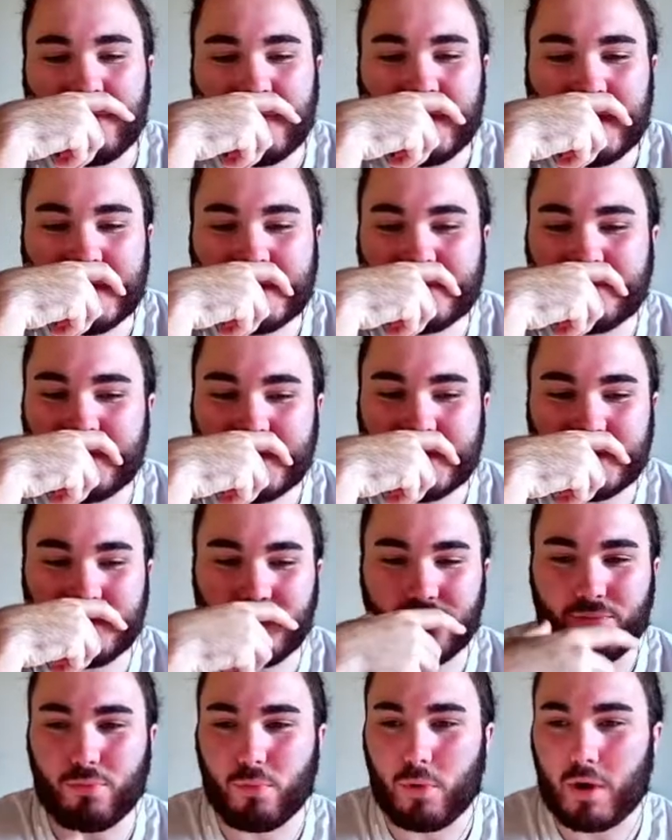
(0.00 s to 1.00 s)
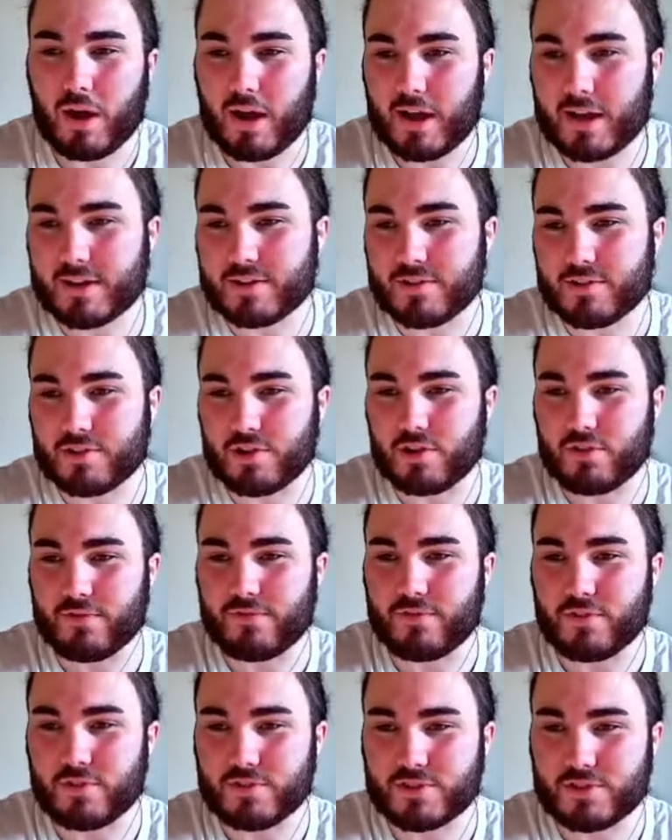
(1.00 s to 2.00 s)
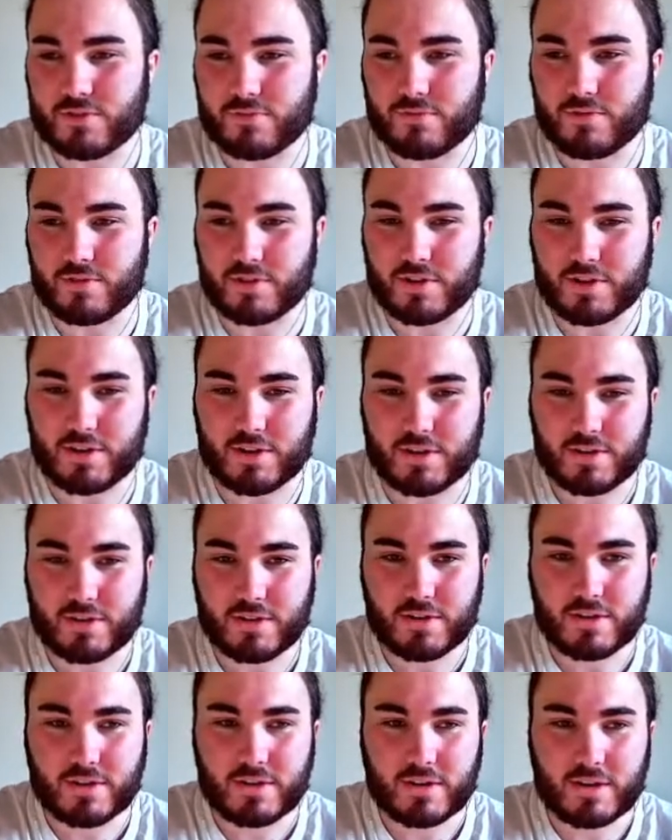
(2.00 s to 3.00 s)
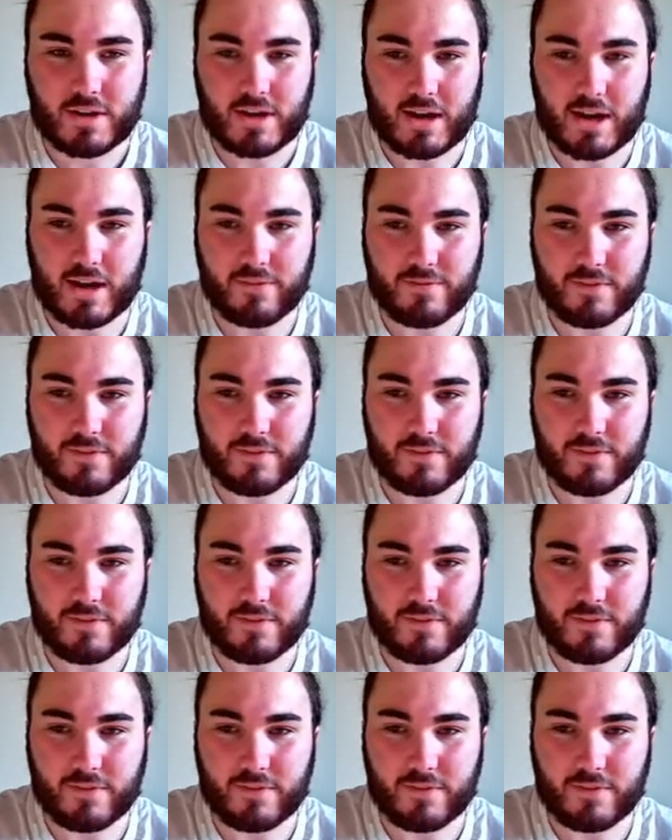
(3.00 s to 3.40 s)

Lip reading: It's really tough what I could go for. So I'm gonna have